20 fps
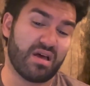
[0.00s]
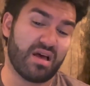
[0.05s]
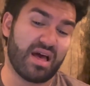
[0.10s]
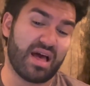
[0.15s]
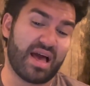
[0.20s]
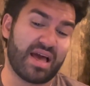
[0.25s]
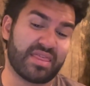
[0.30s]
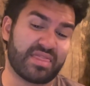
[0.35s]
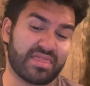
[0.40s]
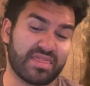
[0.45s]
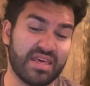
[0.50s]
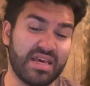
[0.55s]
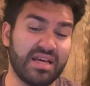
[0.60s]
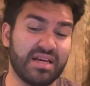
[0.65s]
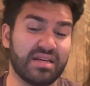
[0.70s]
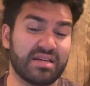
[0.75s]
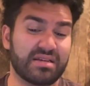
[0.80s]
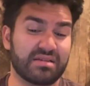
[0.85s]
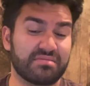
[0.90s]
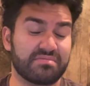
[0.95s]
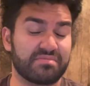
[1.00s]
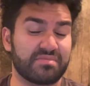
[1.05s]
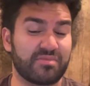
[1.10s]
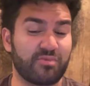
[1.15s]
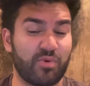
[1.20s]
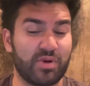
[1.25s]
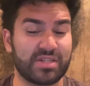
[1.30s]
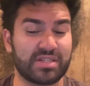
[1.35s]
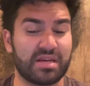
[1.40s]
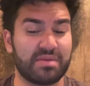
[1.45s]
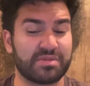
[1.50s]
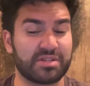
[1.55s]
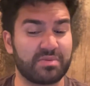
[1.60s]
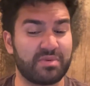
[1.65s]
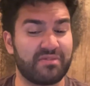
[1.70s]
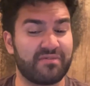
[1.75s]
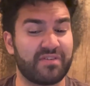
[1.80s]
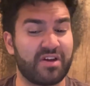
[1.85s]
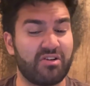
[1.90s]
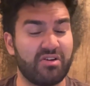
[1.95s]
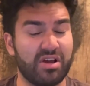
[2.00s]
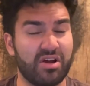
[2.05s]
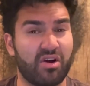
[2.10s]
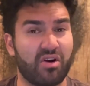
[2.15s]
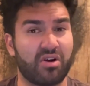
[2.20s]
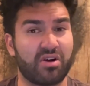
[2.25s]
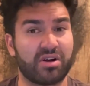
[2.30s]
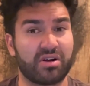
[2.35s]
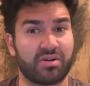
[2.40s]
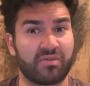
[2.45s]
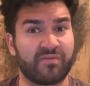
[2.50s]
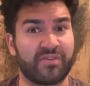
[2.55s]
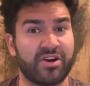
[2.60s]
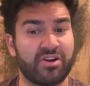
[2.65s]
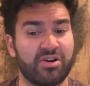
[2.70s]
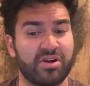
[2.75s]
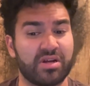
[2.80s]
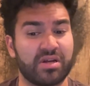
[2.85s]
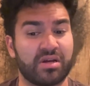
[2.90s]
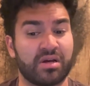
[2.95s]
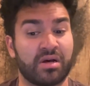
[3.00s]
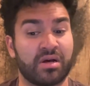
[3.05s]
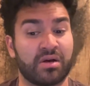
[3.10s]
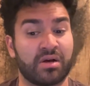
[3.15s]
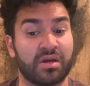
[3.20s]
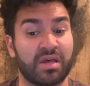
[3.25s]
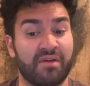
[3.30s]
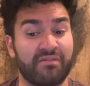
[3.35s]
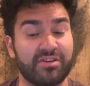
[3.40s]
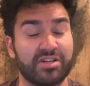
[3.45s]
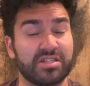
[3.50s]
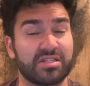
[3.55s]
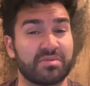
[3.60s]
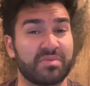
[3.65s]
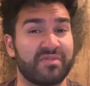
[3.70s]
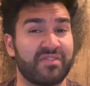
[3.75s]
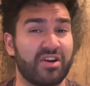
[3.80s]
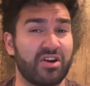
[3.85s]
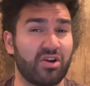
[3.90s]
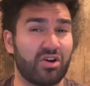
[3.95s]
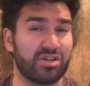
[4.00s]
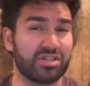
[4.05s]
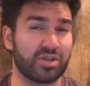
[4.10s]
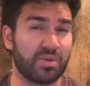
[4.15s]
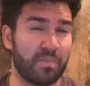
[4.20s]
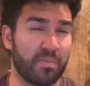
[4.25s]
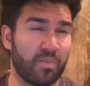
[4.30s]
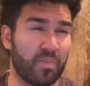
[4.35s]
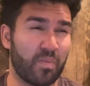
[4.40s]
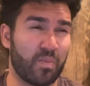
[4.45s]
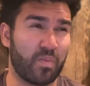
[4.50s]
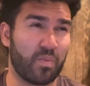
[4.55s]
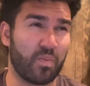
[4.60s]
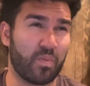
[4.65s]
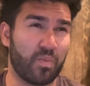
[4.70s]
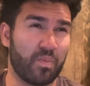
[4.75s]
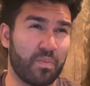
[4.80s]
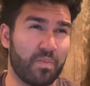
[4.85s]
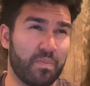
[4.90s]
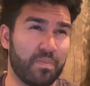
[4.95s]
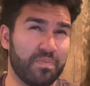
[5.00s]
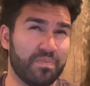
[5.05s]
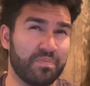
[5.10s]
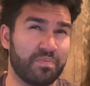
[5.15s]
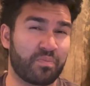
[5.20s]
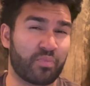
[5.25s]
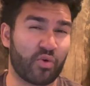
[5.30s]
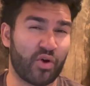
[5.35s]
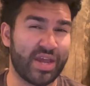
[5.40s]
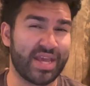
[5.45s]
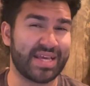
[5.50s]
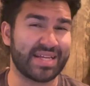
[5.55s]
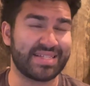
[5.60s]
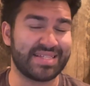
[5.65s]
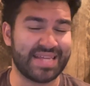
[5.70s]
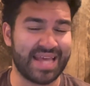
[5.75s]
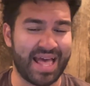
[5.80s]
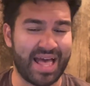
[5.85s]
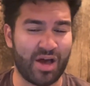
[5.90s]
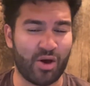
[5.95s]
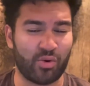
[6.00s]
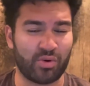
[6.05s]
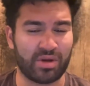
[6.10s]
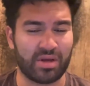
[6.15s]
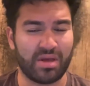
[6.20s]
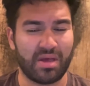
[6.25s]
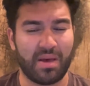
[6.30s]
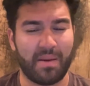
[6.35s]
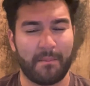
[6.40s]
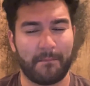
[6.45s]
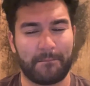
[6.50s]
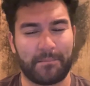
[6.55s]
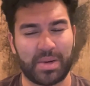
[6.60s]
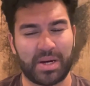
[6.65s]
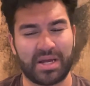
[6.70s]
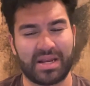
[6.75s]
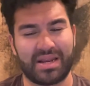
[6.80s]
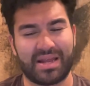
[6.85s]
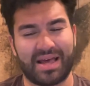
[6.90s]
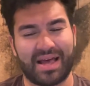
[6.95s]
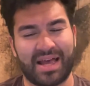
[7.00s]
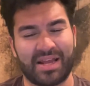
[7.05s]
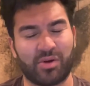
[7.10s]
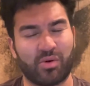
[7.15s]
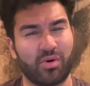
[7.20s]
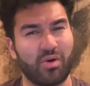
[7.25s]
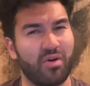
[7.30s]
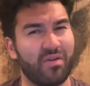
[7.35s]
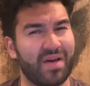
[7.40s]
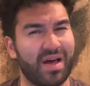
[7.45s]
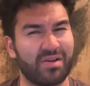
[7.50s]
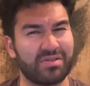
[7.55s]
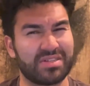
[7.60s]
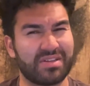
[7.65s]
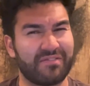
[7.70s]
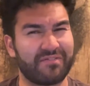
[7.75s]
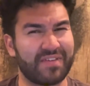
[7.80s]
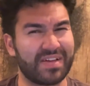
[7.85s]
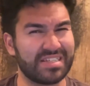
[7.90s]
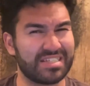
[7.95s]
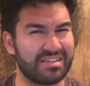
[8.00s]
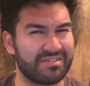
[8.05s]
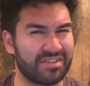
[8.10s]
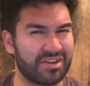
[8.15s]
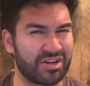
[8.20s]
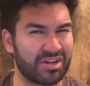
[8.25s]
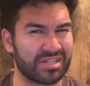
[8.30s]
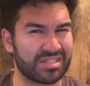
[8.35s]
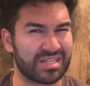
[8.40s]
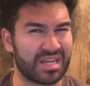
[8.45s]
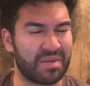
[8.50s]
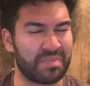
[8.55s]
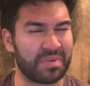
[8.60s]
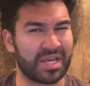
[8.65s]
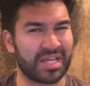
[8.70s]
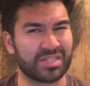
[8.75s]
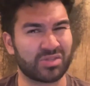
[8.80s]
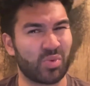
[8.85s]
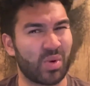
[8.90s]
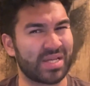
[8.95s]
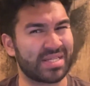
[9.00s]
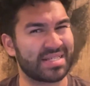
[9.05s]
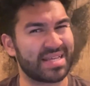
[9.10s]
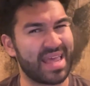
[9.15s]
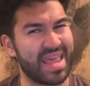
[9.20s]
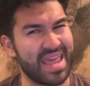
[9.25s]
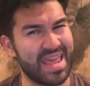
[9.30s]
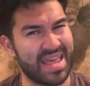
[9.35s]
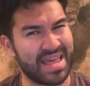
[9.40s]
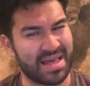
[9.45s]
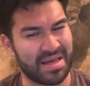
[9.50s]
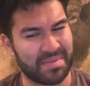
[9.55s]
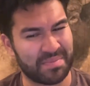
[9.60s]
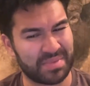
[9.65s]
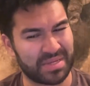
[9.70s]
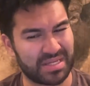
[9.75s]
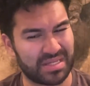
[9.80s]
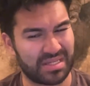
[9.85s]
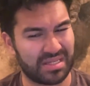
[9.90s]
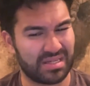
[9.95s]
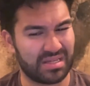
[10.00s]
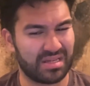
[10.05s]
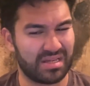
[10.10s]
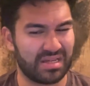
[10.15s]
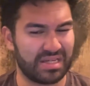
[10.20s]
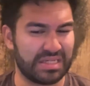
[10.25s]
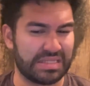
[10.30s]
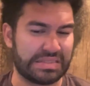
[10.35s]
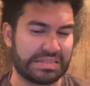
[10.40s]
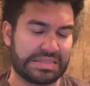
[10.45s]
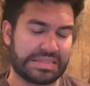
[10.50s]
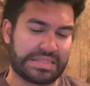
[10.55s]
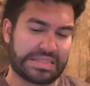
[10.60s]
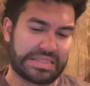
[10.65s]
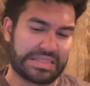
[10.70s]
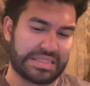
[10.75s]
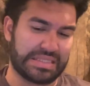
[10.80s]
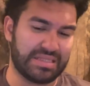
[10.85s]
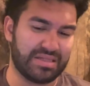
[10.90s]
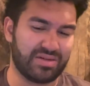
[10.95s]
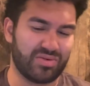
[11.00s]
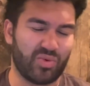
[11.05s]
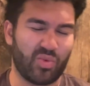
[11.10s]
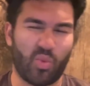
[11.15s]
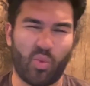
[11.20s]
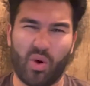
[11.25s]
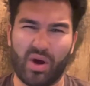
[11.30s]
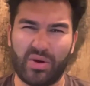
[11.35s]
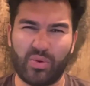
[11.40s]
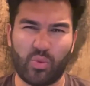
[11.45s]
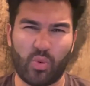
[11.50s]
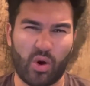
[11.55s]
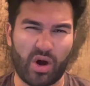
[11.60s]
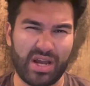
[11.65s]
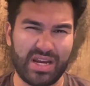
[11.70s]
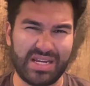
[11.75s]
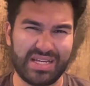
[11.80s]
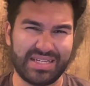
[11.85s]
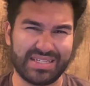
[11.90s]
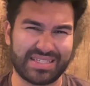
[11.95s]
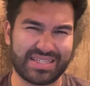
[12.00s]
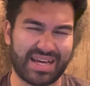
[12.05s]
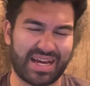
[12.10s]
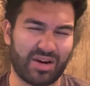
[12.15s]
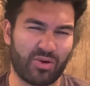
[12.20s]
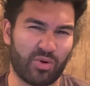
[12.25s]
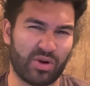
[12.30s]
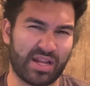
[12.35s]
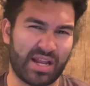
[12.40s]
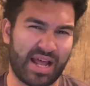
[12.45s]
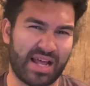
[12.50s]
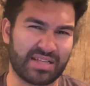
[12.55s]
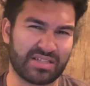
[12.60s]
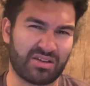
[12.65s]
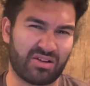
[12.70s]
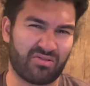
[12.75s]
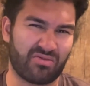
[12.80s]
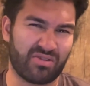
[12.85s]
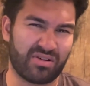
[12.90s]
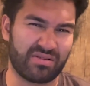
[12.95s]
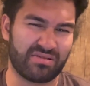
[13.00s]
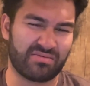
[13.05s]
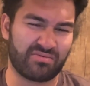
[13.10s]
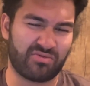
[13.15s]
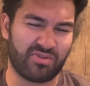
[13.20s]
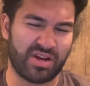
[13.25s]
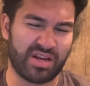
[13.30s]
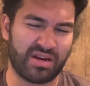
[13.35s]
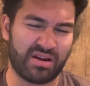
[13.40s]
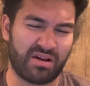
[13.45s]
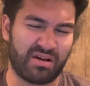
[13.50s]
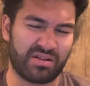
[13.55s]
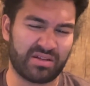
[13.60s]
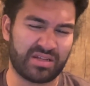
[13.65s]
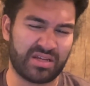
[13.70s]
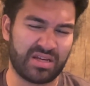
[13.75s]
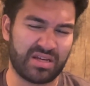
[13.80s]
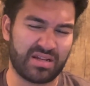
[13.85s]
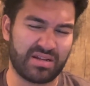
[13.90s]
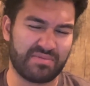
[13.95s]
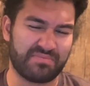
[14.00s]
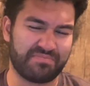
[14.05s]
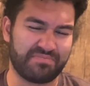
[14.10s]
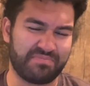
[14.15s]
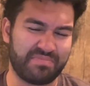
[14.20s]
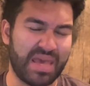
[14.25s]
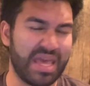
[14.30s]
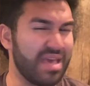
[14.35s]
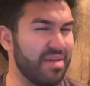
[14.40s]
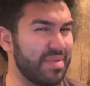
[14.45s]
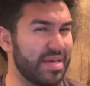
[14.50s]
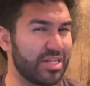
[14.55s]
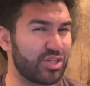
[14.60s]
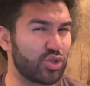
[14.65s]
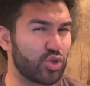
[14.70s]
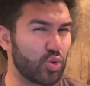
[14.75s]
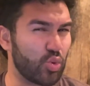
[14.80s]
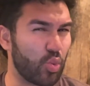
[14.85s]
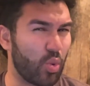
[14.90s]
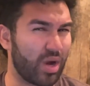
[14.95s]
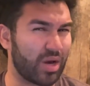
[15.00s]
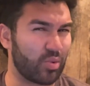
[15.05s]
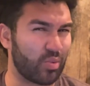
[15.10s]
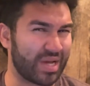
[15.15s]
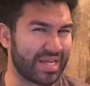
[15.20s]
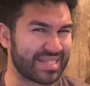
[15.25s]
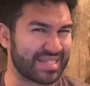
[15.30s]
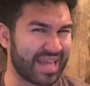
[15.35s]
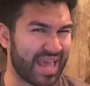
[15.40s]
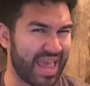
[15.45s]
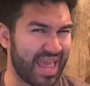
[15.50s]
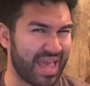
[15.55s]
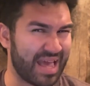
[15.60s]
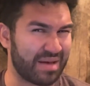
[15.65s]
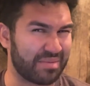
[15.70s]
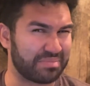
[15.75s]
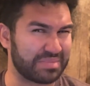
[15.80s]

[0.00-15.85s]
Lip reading: I think West Ham's going to be very hard. Everton's going to be very hard to break down, but I don't know how defensive they're going to set up against West Ham. 1-1 is kind of what it has all written on it. Maybe 2-1 West Ham.